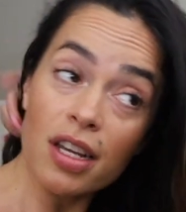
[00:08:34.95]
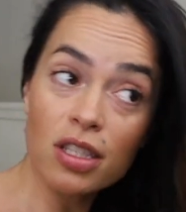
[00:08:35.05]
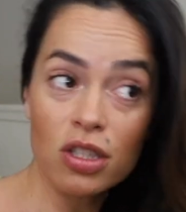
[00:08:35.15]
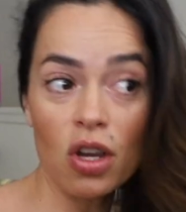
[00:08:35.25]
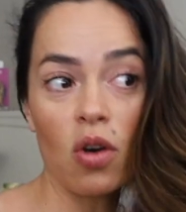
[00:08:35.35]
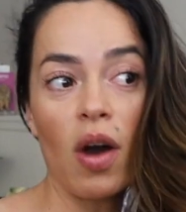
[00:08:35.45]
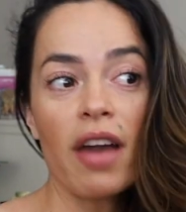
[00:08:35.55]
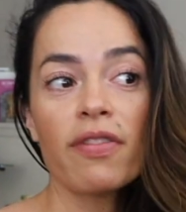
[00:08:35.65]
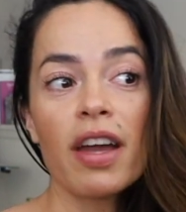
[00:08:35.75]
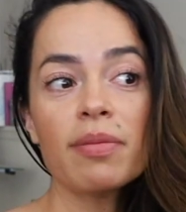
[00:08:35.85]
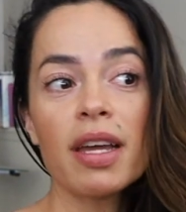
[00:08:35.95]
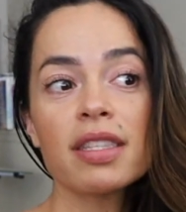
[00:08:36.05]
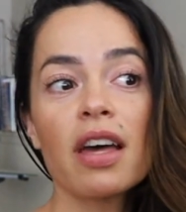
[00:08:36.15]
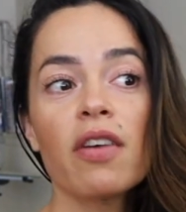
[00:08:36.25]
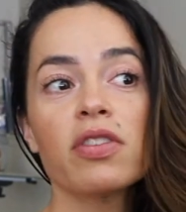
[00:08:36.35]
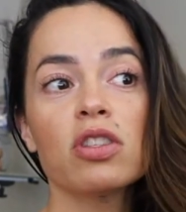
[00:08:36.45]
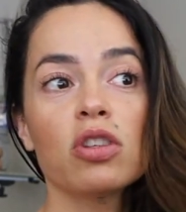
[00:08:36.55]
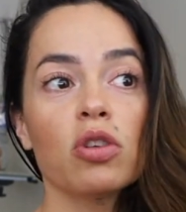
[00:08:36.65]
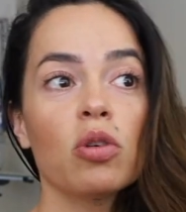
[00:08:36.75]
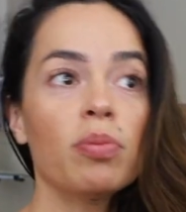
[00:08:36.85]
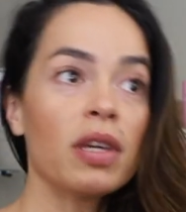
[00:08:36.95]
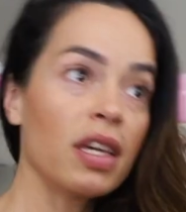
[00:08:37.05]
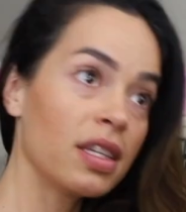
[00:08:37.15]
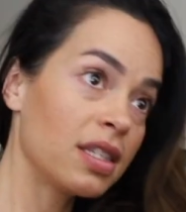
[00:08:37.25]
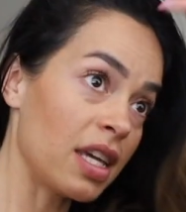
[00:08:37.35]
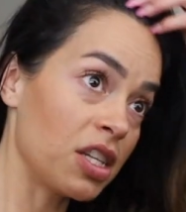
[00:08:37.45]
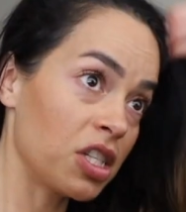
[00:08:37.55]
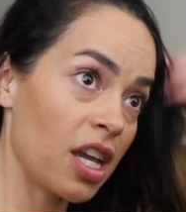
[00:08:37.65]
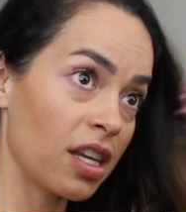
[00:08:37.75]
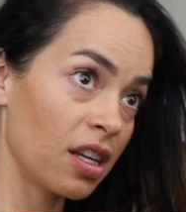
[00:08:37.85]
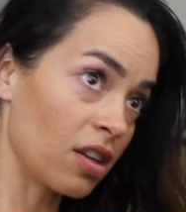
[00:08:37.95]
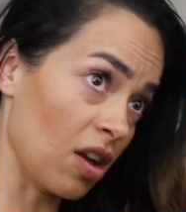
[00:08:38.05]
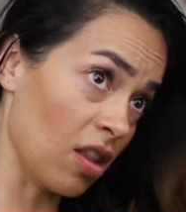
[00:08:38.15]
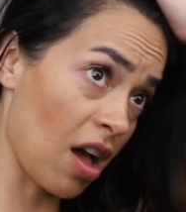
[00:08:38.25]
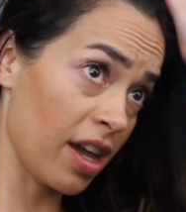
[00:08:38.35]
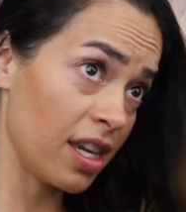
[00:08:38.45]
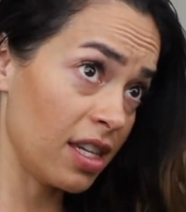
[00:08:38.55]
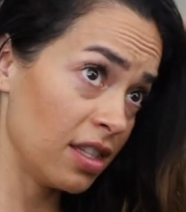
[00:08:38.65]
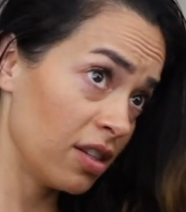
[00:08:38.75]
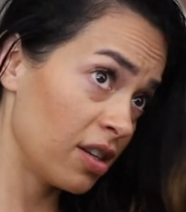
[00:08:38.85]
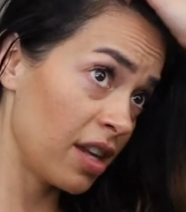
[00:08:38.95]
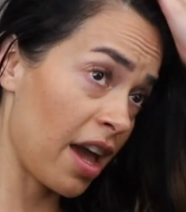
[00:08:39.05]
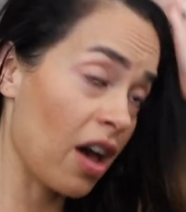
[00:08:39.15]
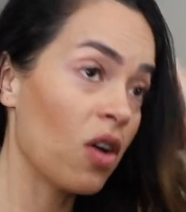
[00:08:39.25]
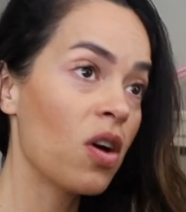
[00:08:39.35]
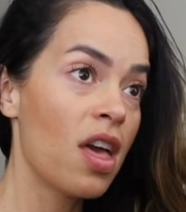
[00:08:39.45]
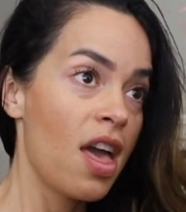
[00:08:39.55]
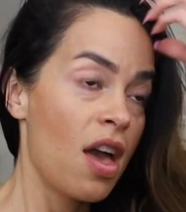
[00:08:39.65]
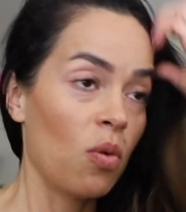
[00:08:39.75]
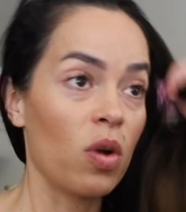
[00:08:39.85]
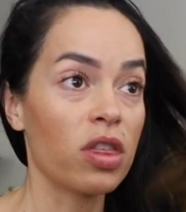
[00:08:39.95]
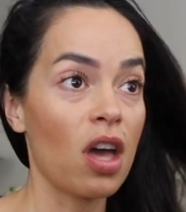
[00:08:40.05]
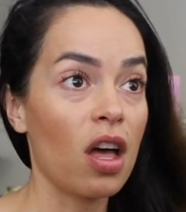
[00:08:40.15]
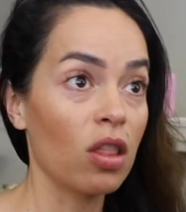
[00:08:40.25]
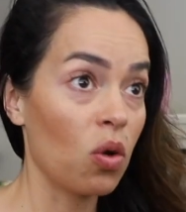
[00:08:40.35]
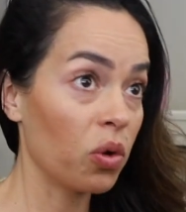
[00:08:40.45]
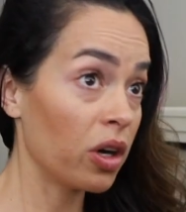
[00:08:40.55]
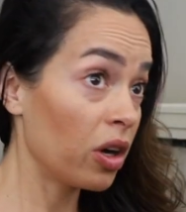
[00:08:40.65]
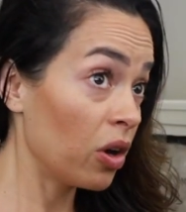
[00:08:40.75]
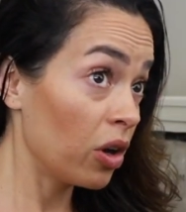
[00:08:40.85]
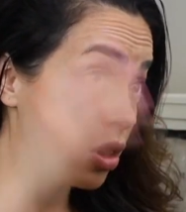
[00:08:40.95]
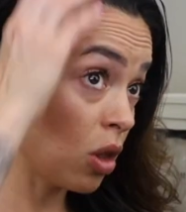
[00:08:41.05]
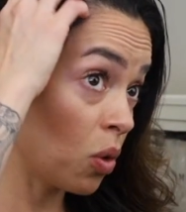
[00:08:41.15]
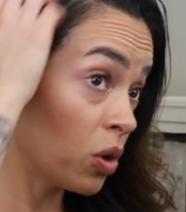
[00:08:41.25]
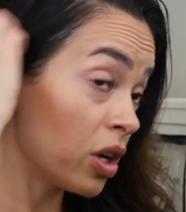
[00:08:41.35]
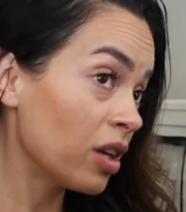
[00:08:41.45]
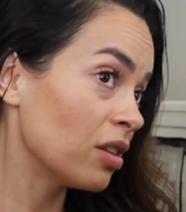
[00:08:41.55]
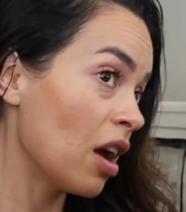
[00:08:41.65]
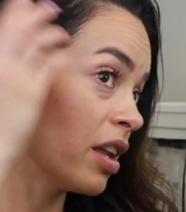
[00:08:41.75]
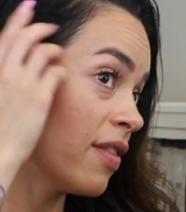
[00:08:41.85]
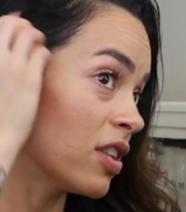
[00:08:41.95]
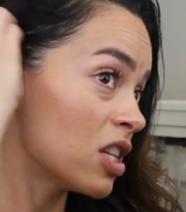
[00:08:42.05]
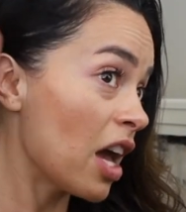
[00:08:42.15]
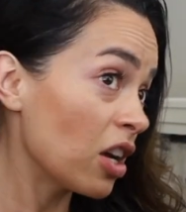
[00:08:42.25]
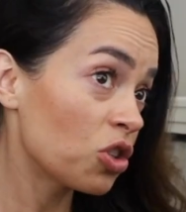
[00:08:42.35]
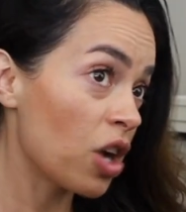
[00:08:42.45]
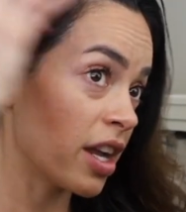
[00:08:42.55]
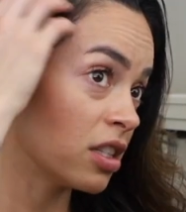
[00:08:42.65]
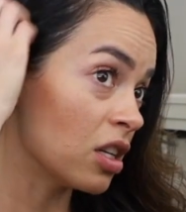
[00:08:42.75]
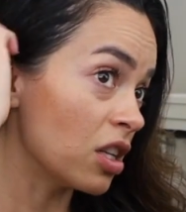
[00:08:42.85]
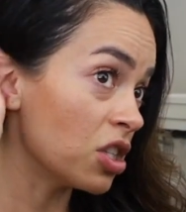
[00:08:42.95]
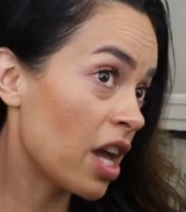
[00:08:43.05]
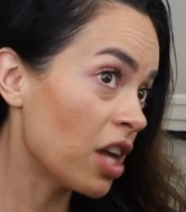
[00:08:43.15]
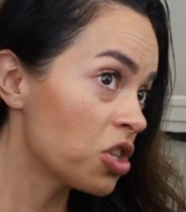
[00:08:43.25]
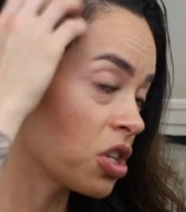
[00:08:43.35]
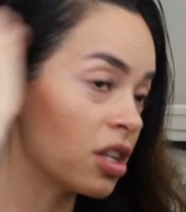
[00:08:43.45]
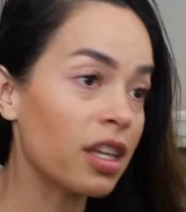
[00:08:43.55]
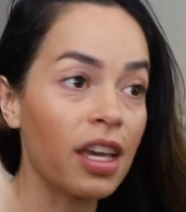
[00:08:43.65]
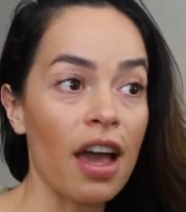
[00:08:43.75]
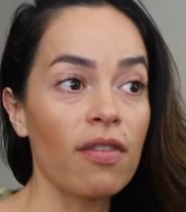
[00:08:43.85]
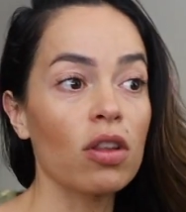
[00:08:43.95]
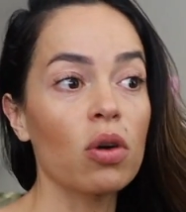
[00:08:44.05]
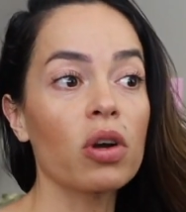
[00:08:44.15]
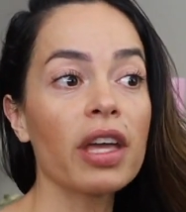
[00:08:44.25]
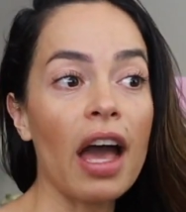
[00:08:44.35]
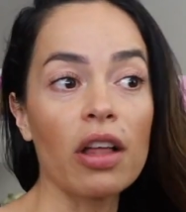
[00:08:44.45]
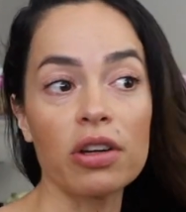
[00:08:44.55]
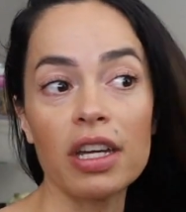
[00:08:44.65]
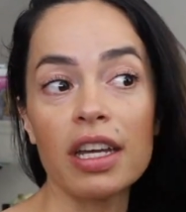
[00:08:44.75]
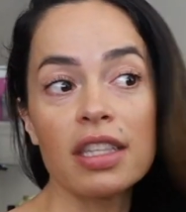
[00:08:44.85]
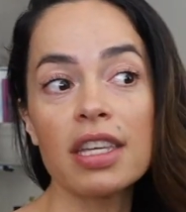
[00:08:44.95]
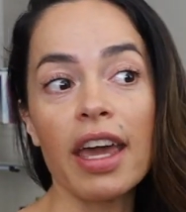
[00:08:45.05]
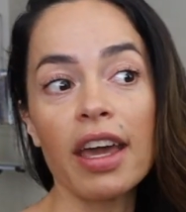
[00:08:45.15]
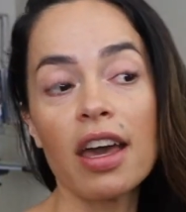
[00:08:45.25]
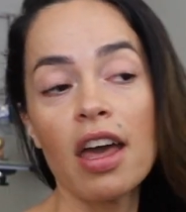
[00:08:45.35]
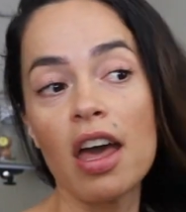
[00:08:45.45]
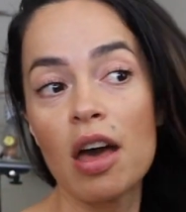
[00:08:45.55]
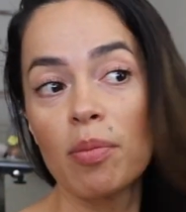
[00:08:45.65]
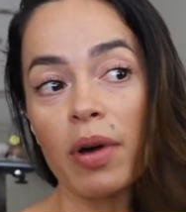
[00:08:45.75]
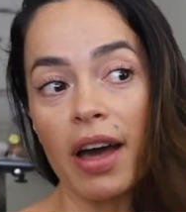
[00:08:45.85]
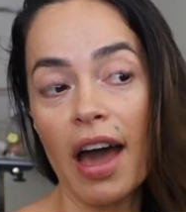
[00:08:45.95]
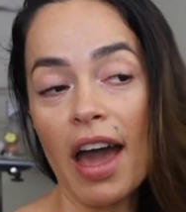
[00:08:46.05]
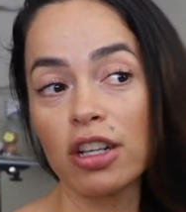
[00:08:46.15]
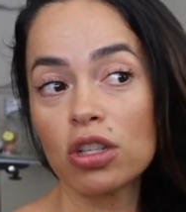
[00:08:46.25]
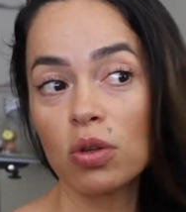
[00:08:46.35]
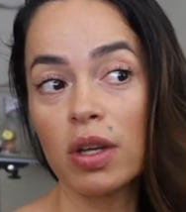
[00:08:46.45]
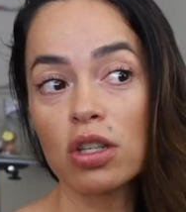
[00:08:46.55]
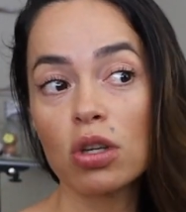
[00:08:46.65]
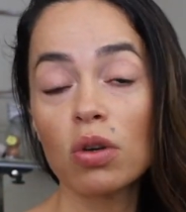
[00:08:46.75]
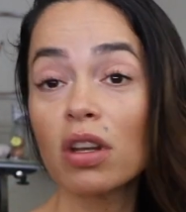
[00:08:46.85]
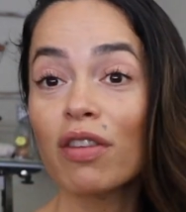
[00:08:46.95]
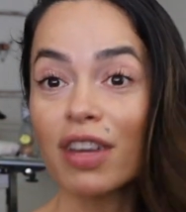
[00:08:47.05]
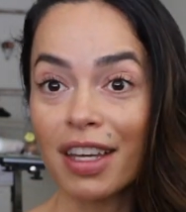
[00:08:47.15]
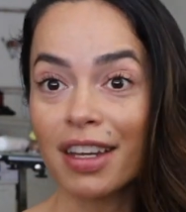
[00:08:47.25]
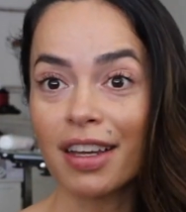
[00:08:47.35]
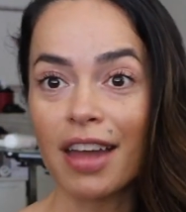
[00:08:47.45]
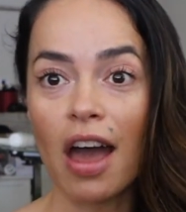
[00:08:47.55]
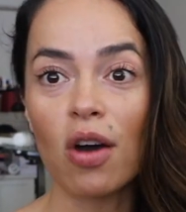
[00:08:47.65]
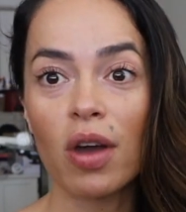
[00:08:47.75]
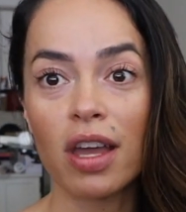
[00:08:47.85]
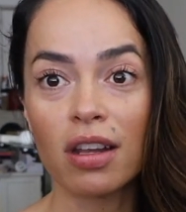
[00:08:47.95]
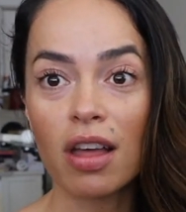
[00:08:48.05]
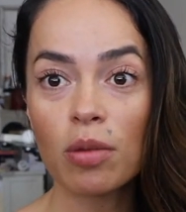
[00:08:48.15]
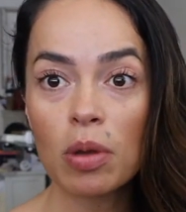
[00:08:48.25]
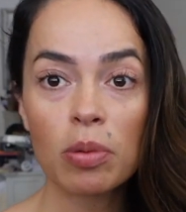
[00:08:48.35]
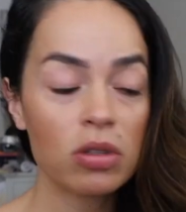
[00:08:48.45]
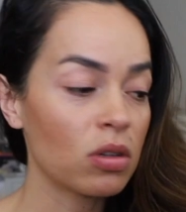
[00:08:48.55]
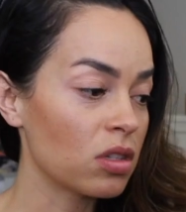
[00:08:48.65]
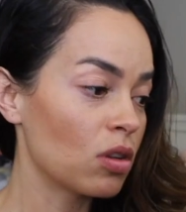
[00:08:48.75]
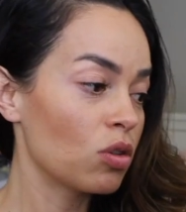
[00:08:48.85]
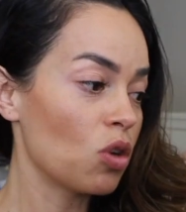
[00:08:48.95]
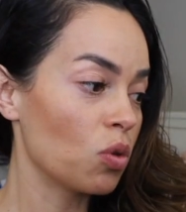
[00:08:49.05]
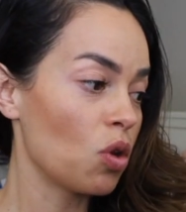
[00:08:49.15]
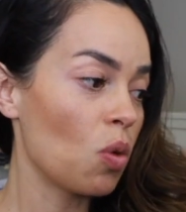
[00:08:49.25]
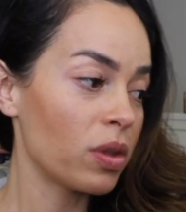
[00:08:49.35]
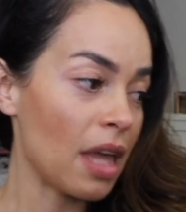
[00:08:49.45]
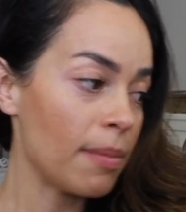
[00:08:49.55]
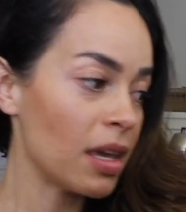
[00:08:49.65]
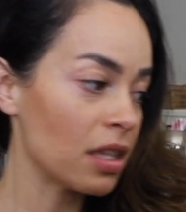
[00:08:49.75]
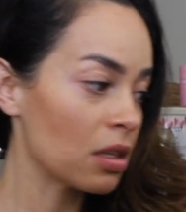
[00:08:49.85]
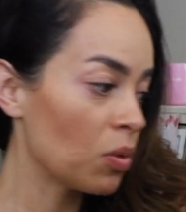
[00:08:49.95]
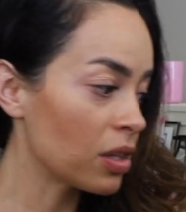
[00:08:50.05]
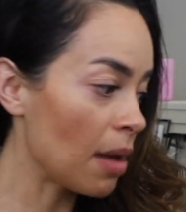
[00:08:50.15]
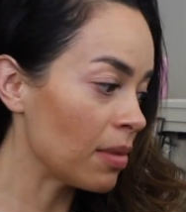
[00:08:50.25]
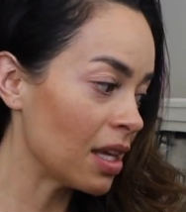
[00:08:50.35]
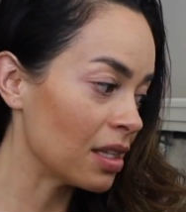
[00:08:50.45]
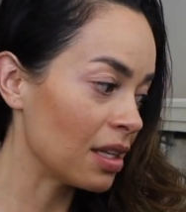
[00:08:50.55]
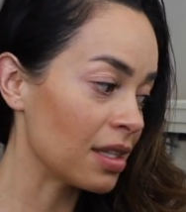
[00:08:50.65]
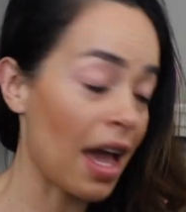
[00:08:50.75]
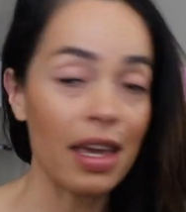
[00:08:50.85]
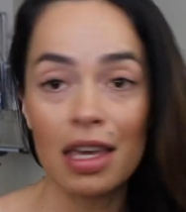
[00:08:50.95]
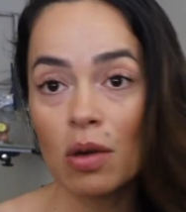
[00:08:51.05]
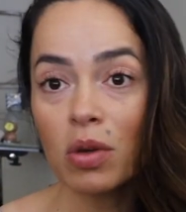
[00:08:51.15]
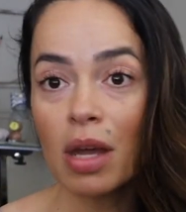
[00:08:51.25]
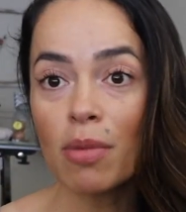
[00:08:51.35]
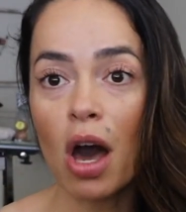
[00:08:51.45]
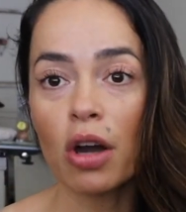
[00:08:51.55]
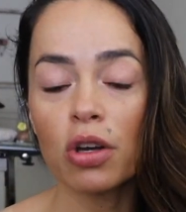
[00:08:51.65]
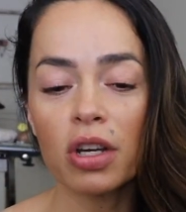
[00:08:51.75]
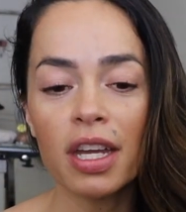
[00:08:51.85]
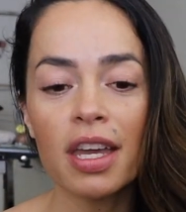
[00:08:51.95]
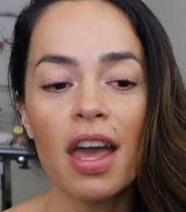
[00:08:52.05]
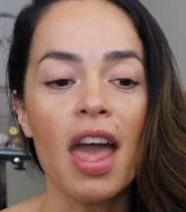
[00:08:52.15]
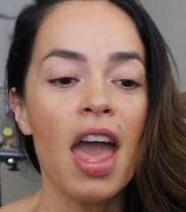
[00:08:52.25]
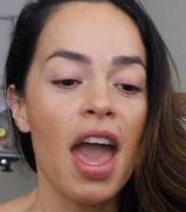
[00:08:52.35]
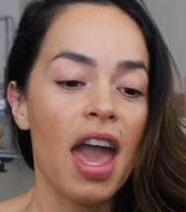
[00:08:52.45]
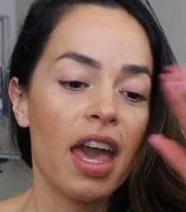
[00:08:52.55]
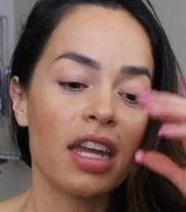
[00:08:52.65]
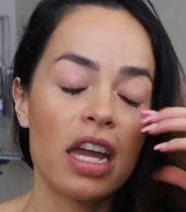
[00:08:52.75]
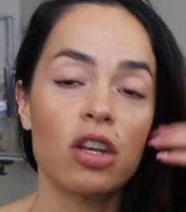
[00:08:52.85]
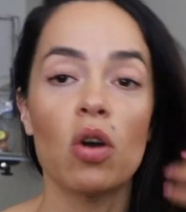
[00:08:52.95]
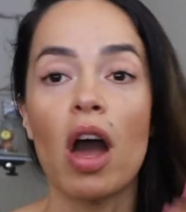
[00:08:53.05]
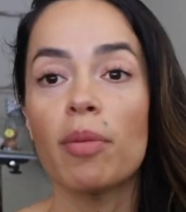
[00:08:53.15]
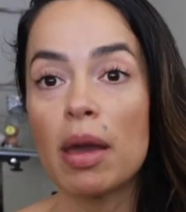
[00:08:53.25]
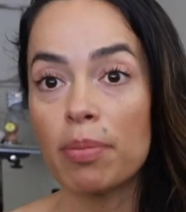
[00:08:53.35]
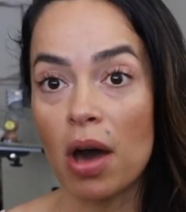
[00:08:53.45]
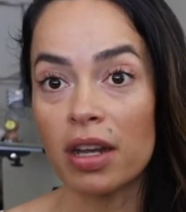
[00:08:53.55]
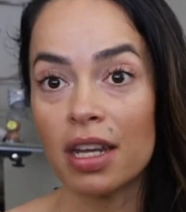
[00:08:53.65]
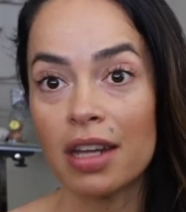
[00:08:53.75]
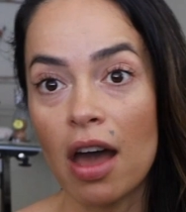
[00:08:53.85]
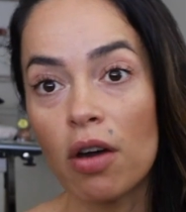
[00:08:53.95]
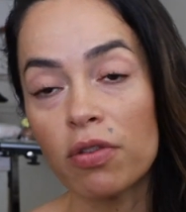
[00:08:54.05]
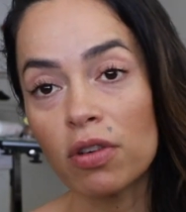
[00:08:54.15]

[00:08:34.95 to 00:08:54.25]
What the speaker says: So I find myself to be satiated a lot easier now with a lower, not even trying to intentionally have a lower calorie intake, but I do intuitive eating now. And a lot of people don't know what that means. And what that means is I eat when I'm hungry, and I know how my body now,